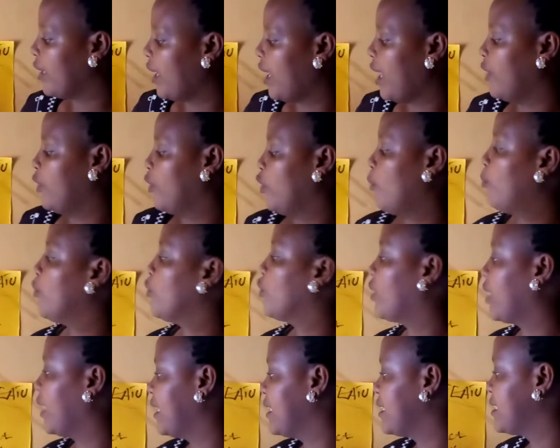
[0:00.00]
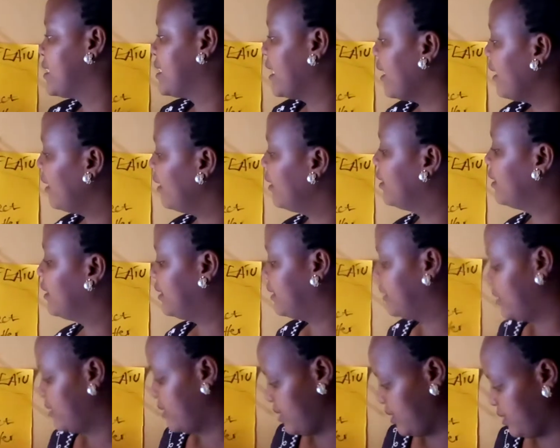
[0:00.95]
I hope you can tell
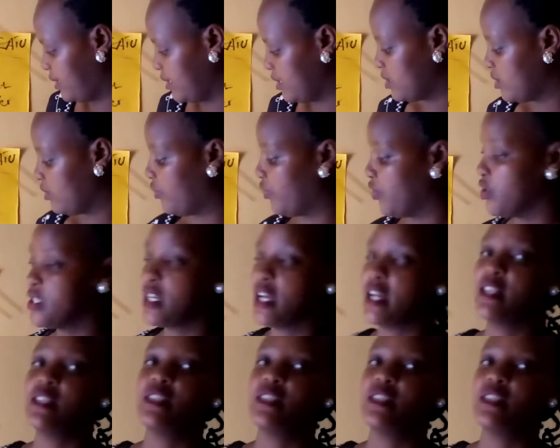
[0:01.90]
these features